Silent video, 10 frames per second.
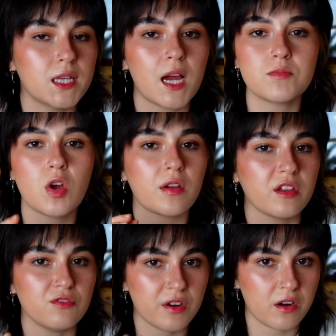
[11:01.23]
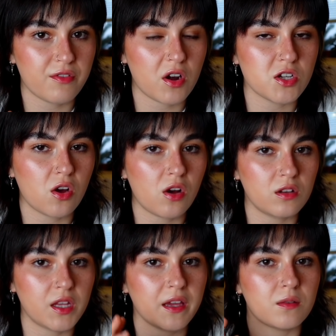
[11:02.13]
Like I'm talking very, very tall,
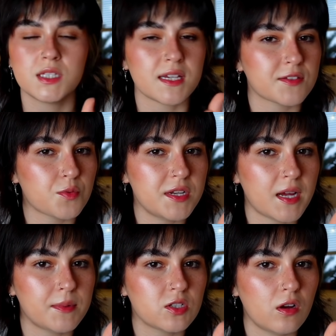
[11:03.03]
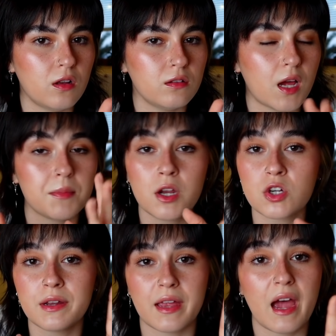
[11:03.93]
like six three type of tall. I'm not
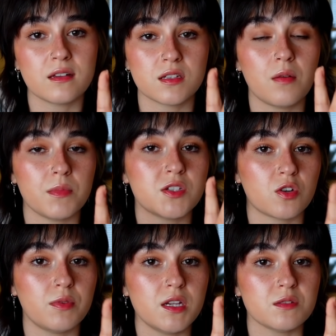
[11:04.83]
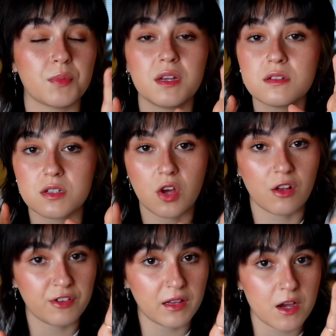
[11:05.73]
trying to gas up Mr. Beast, but he's a tall
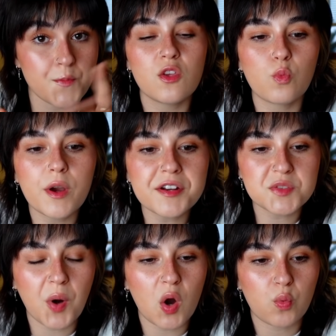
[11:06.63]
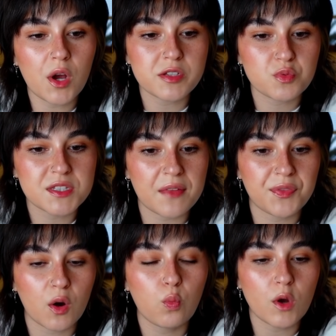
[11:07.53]
fellow. And the weirdest part was, was that
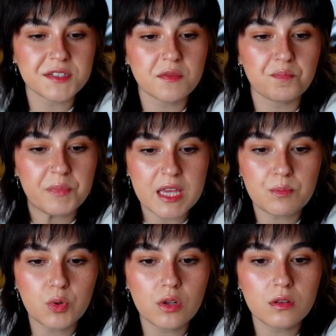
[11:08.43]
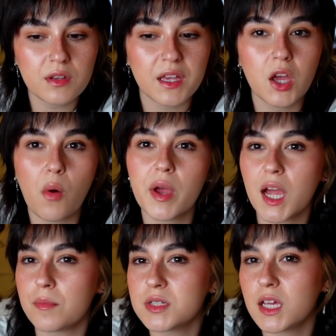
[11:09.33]
there wasn't people like going
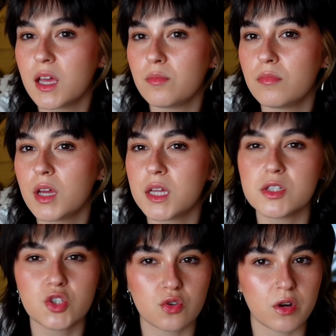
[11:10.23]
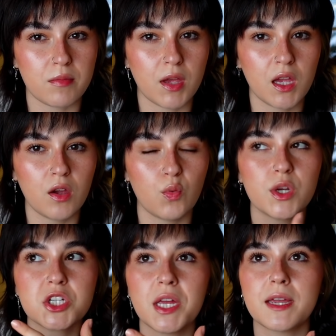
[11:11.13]
up to him and screaming,
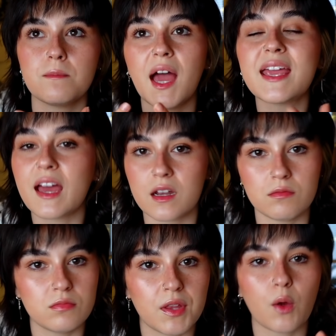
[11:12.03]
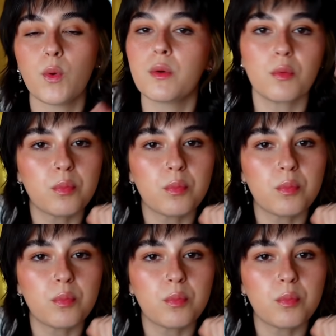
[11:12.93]
which like, I get it like we were